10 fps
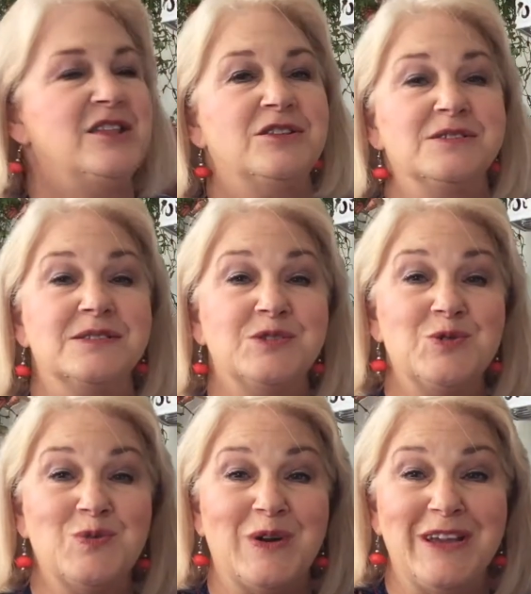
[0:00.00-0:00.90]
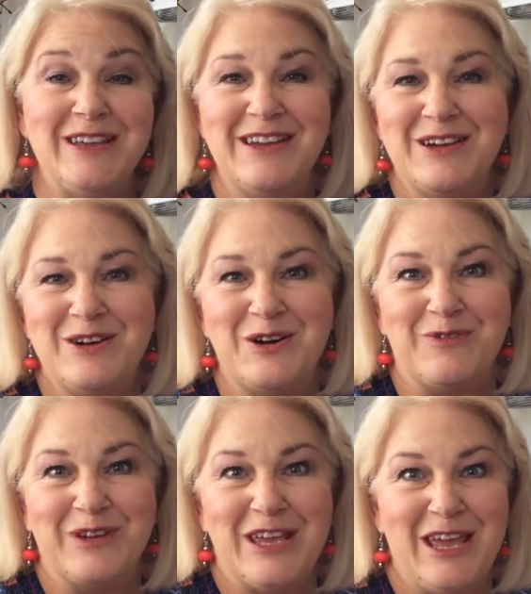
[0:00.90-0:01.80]
The story of
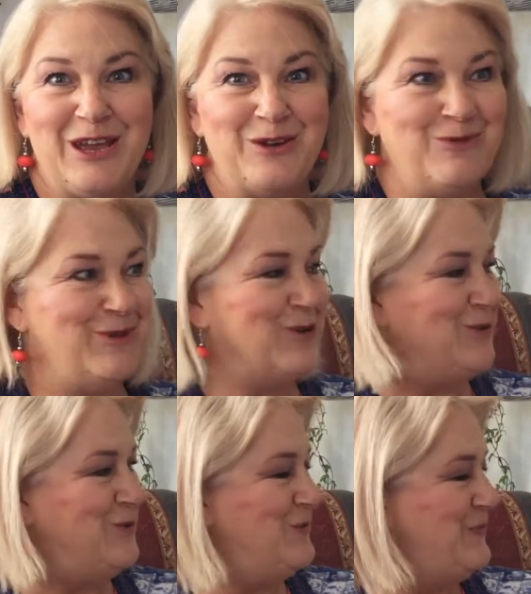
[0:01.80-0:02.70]
a kangaroo.